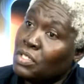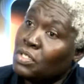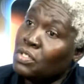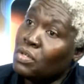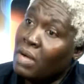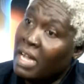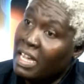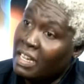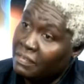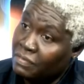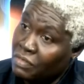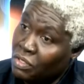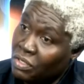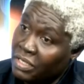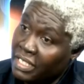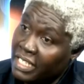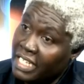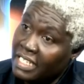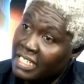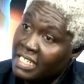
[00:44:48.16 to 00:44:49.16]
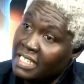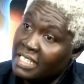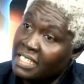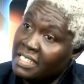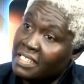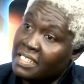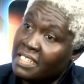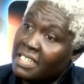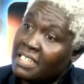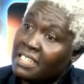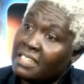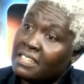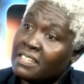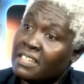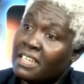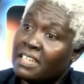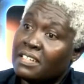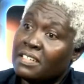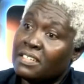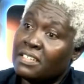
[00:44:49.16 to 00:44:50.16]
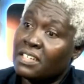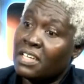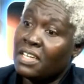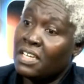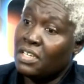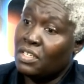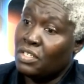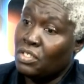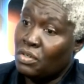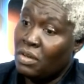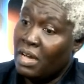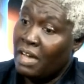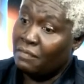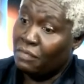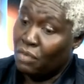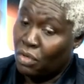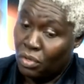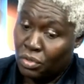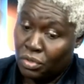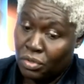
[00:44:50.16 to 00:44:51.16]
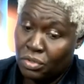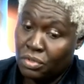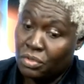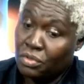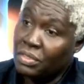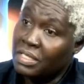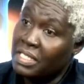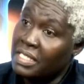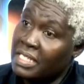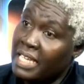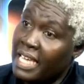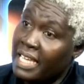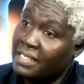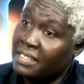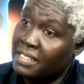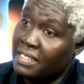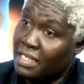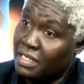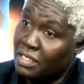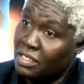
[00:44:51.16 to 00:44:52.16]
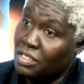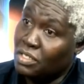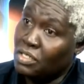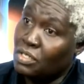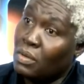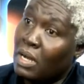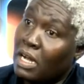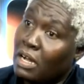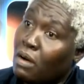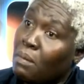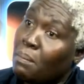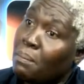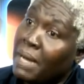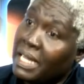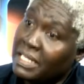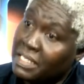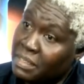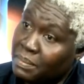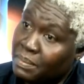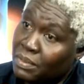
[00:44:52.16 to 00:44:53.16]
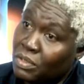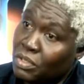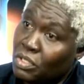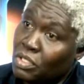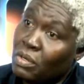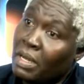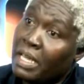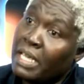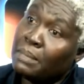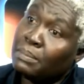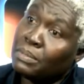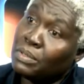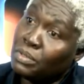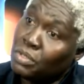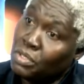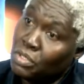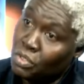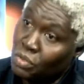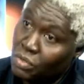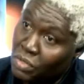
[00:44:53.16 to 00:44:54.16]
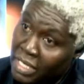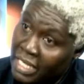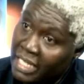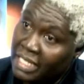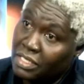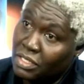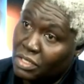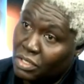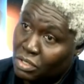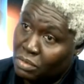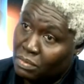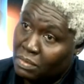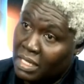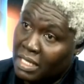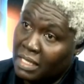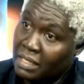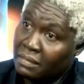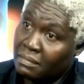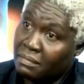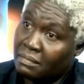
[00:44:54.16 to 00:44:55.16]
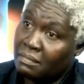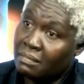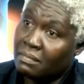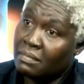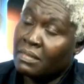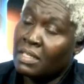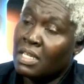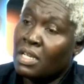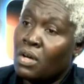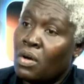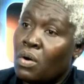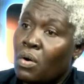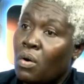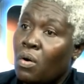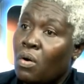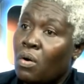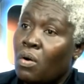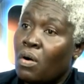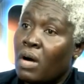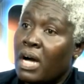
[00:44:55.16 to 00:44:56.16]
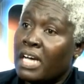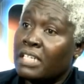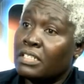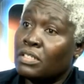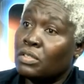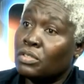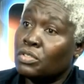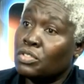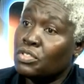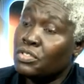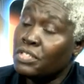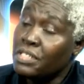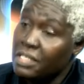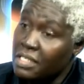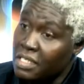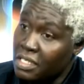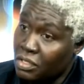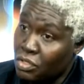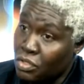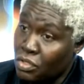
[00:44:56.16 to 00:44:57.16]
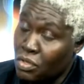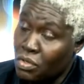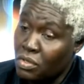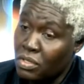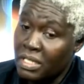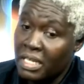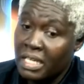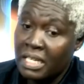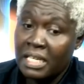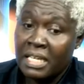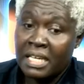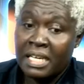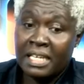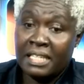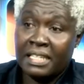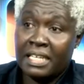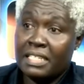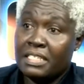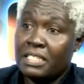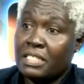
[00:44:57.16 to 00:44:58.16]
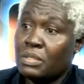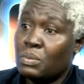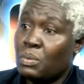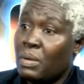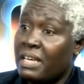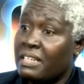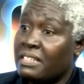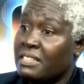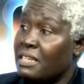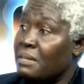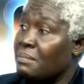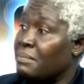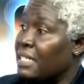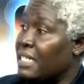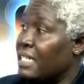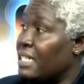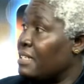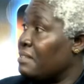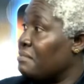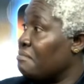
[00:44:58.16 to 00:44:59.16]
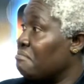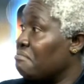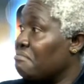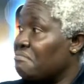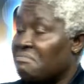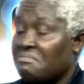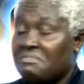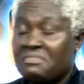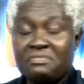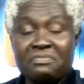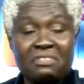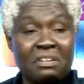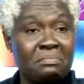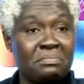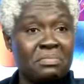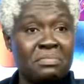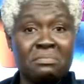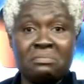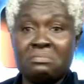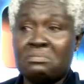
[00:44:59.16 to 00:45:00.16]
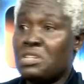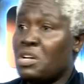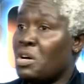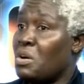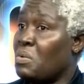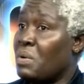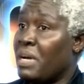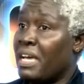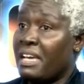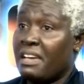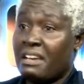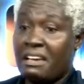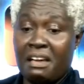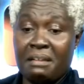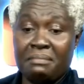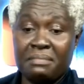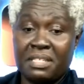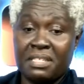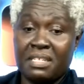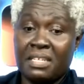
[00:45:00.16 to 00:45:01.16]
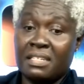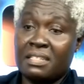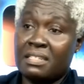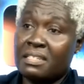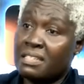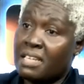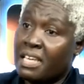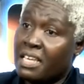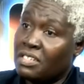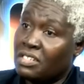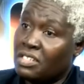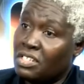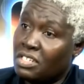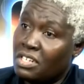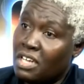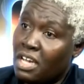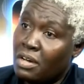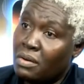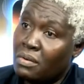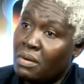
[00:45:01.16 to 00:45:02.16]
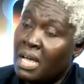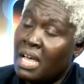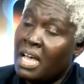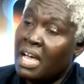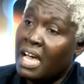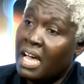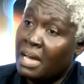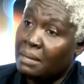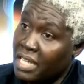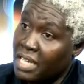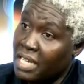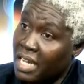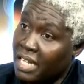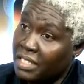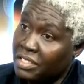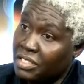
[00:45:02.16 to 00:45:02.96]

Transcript: you know I have got kidney disease, and you have gone through the test and you are compatible, you are able to donate to me. Or an altruistic donor, that is where somebody from nowhere comes in, says, you know, I'm